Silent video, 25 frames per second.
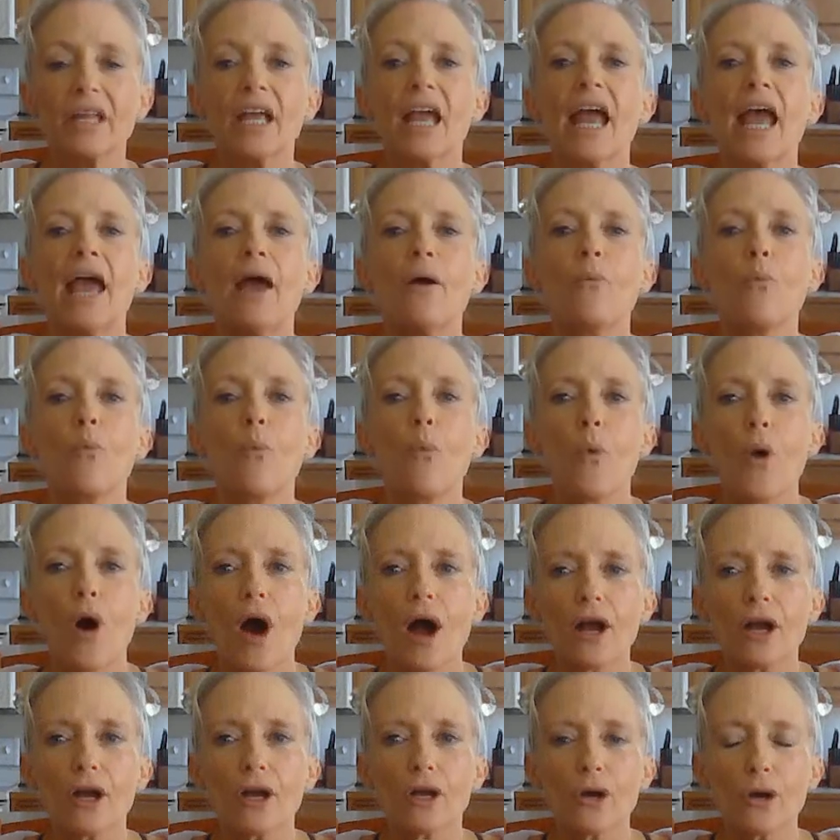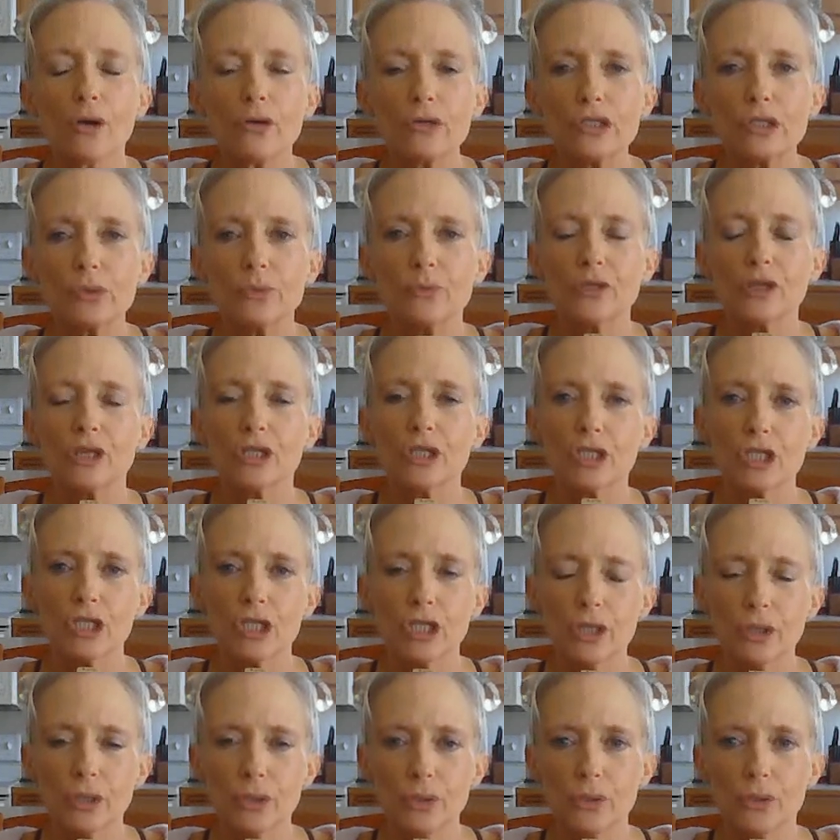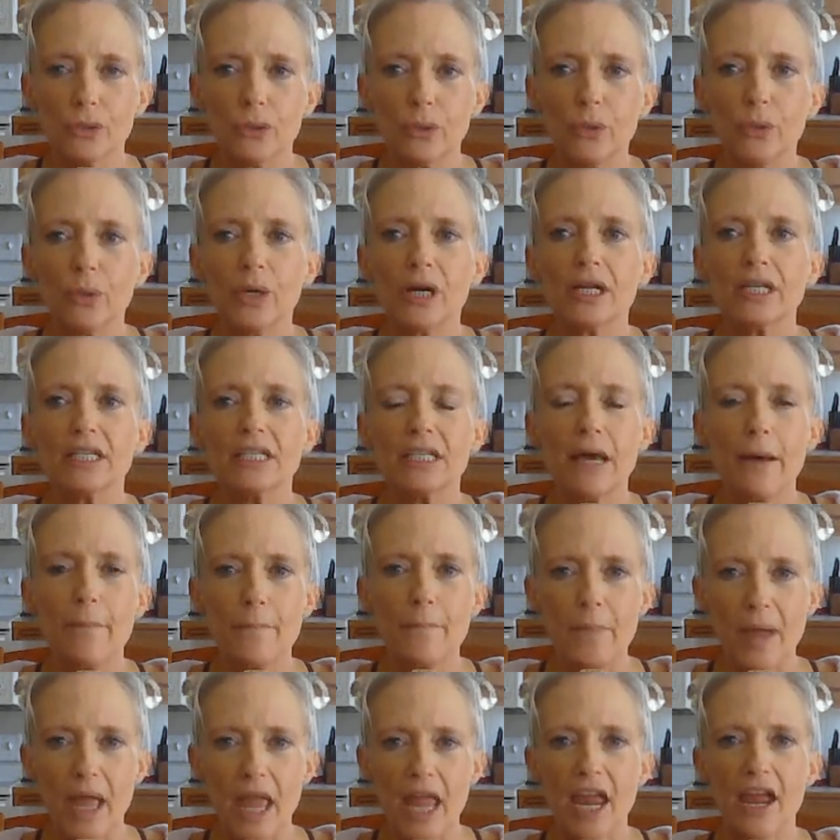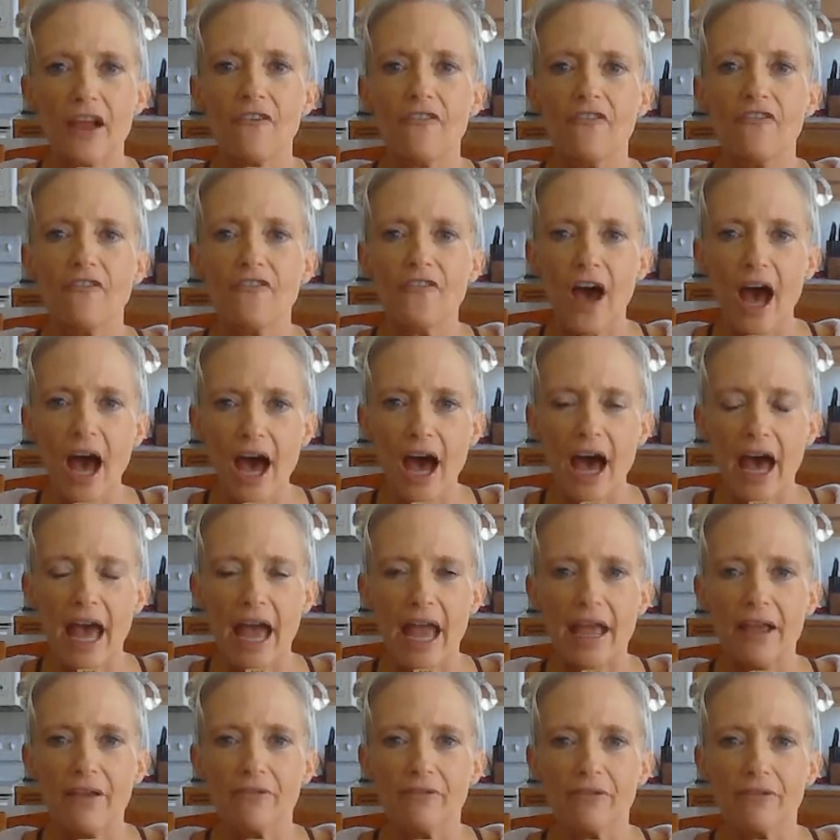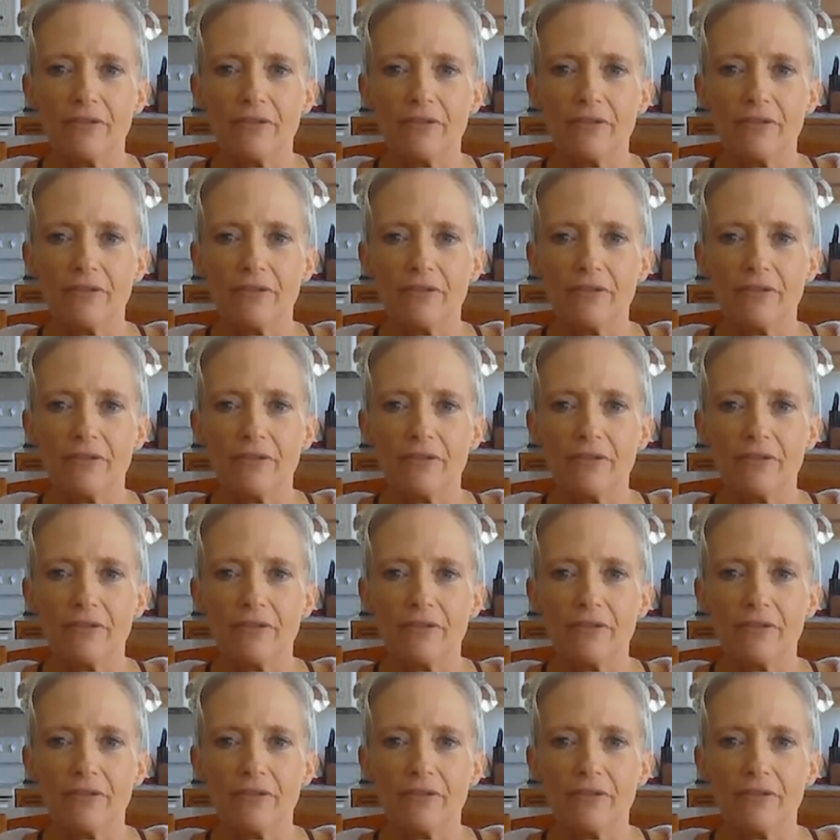And what goes with 2 to make 5?